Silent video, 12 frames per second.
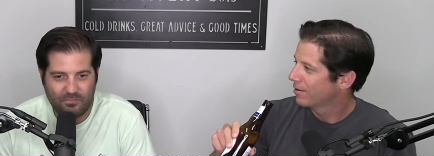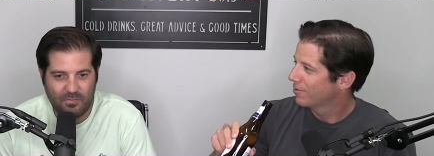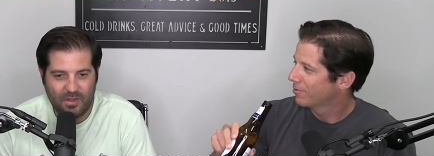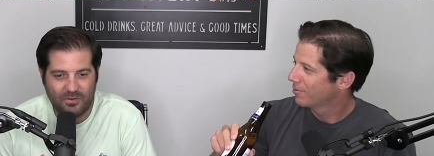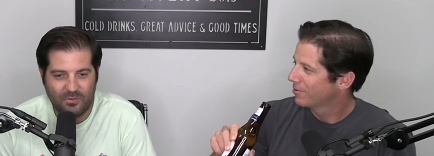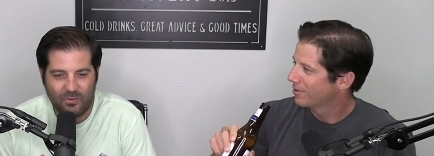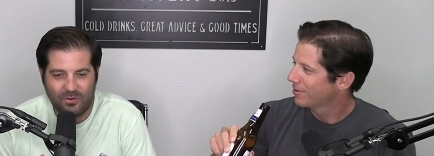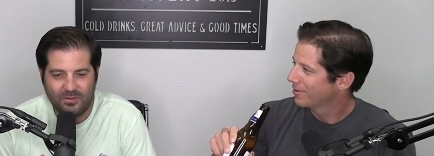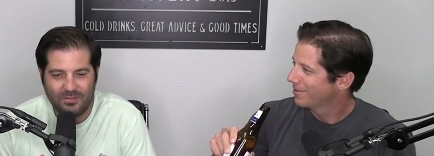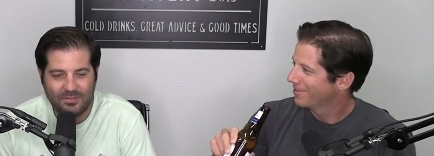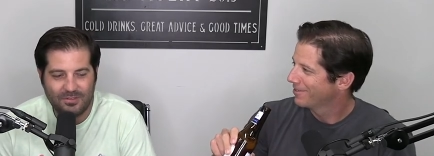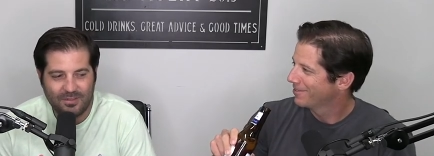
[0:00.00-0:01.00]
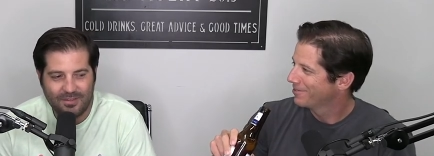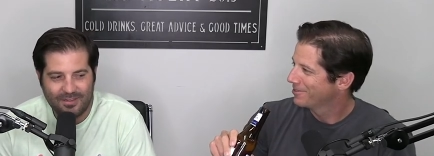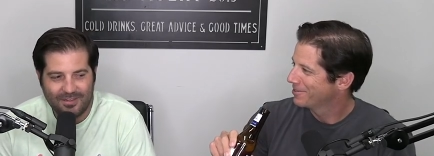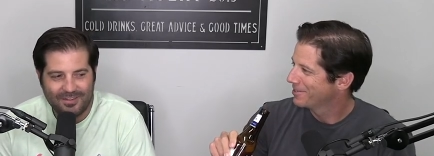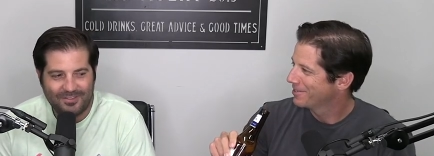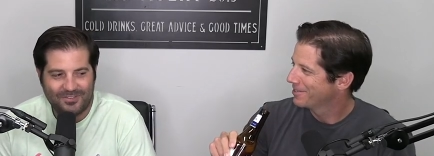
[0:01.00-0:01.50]
Speaker 1: mentors
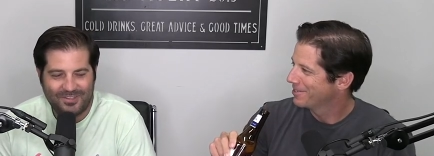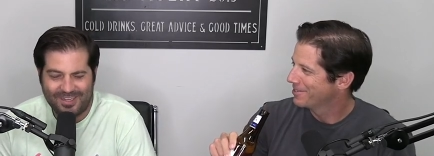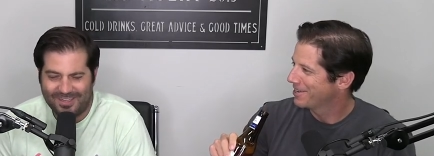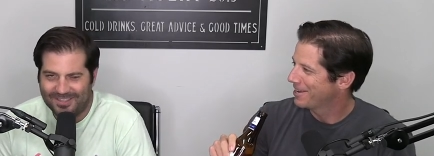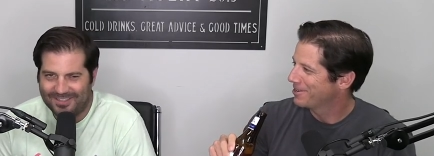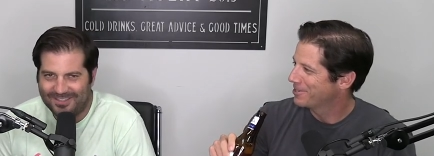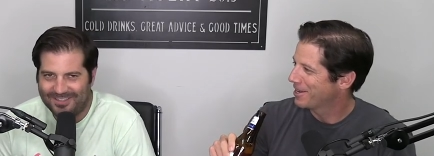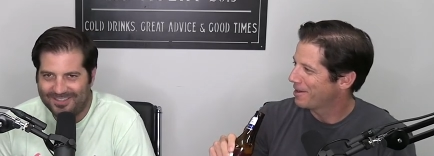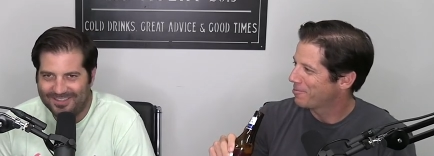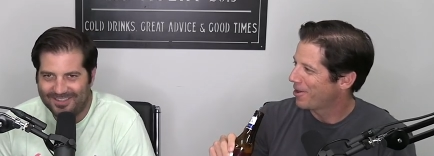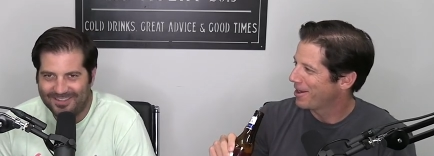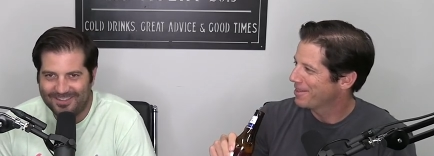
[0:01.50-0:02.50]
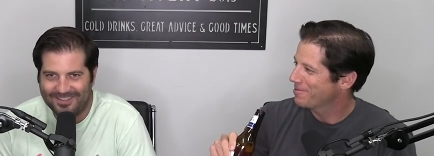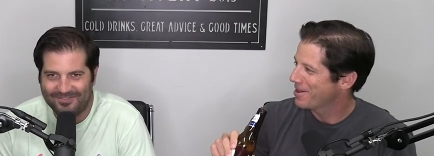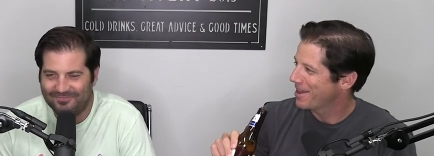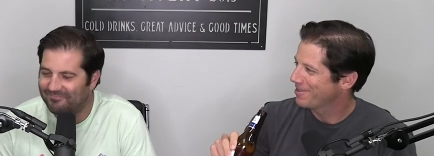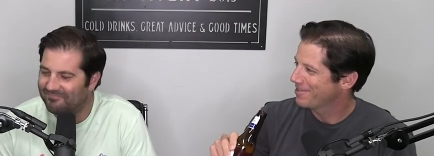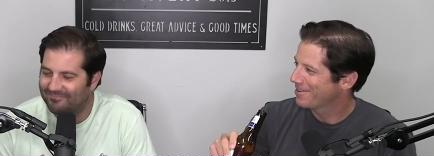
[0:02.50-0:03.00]
says, so you said I'm right in the
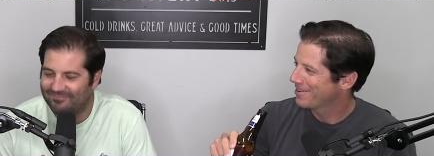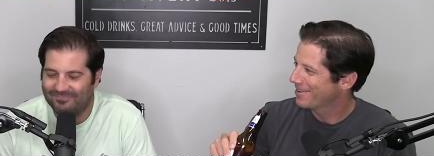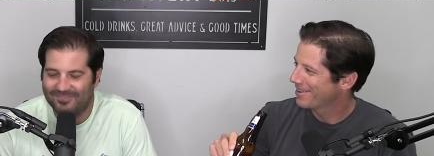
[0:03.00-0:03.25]
past?